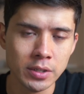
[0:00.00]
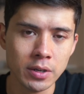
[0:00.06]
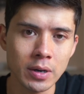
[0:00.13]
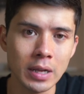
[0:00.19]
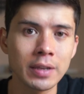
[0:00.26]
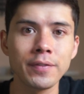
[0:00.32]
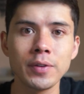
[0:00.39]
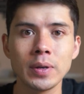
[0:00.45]
So
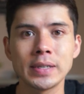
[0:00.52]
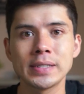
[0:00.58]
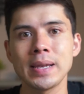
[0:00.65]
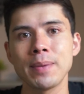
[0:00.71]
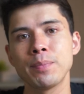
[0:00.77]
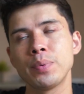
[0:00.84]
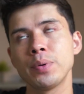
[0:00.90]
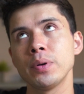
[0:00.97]
I'll give you an
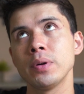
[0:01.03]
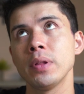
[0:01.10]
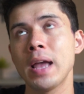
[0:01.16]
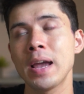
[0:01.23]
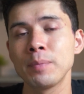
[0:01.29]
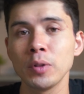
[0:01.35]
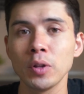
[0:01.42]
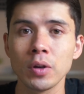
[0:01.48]
example.
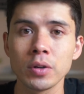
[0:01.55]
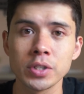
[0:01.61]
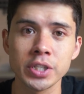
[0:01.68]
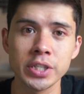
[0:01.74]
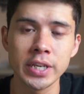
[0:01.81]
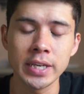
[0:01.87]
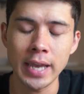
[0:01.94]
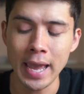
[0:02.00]
I'm
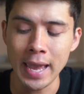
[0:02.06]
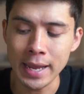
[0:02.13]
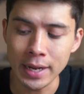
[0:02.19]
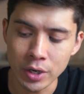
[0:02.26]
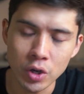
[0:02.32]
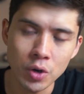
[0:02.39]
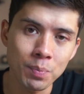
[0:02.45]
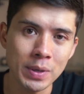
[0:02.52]
launching a
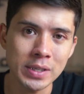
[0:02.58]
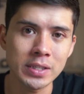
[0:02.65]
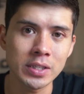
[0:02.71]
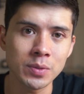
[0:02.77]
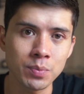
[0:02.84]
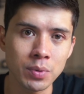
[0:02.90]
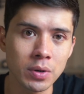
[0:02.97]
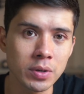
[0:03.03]
new
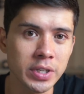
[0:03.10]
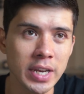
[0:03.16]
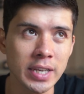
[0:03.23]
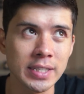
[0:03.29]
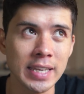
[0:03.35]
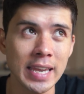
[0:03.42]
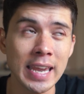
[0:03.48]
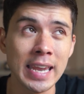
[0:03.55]
business
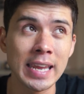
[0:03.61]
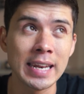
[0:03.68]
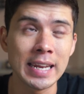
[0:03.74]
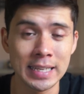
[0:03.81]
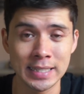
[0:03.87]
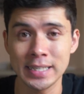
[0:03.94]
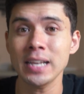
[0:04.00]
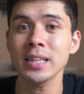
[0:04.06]
project in
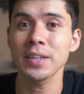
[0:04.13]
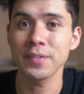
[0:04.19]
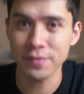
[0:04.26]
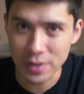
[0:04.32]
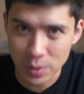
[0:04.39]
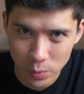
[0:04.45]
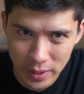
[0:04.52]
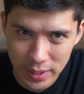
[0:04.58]
exactly
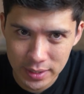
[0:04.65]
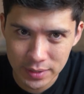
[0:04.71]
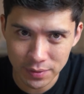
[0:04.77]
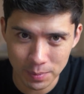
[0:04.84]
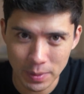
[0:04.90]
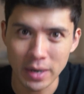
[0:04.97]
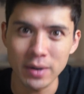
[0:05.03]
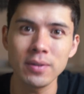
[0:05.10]
3 weeks
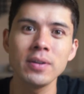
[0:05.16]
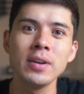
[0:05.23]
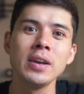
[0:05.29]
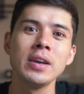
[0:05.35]
from now.